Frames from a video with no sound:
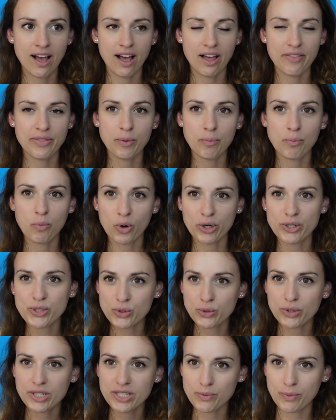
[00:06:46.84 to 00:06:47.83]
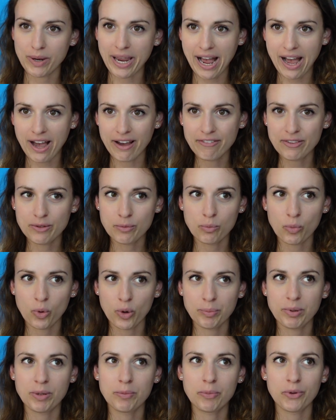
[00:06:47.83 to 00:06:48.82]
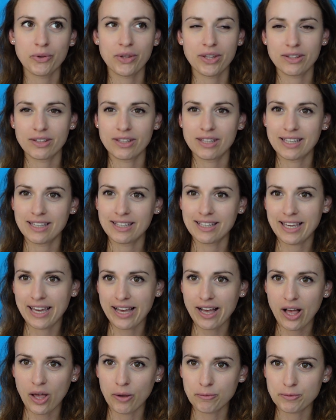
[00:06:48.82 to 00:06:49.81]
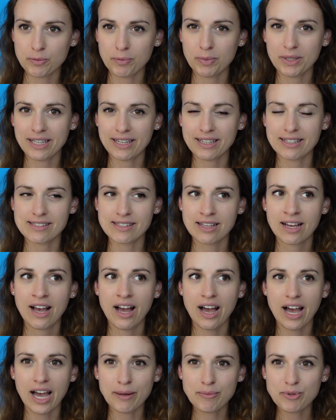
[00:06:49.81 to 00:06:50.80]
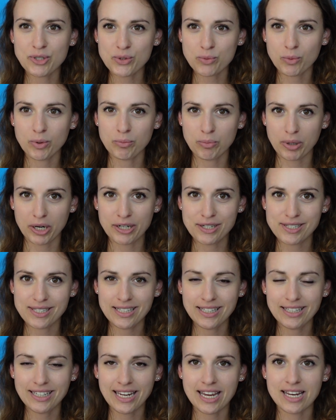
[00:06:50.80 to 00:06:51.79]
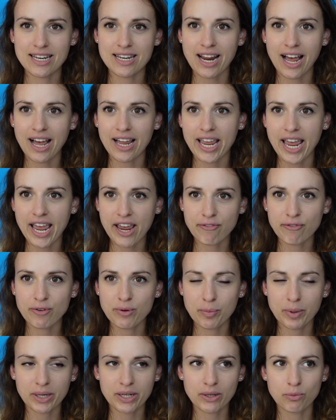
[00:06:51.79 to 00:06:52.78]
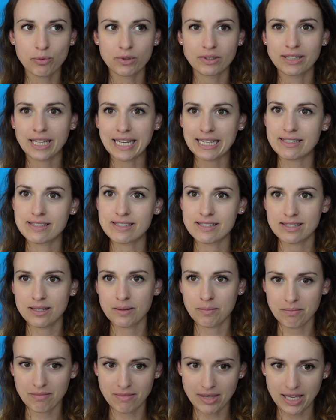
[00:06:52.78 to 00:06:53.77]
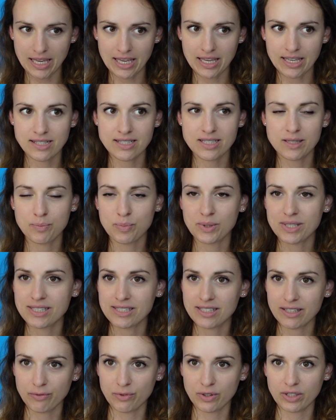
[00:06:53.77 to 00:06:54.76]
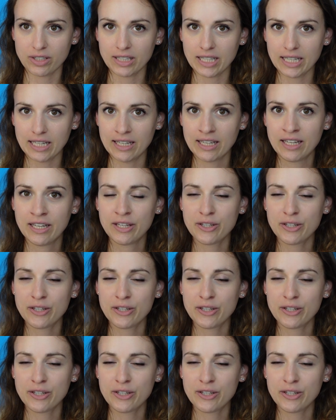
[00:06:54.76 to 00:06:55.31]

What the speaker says: the more stories we have, the more people that can get helped, because I'm just one person and not everybody relates to me specifically.